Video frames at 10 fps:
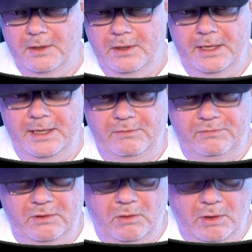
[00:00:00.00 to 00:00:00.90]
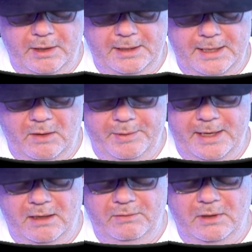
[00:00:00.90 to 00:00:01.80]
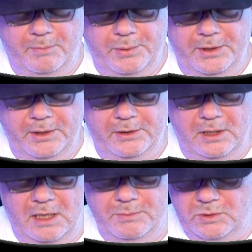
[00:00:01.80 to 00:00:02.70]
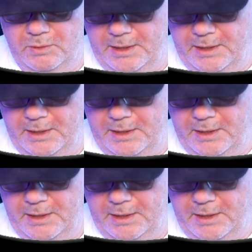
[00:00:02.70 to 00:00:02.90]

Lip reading: And so right now we got a pretty good upswing.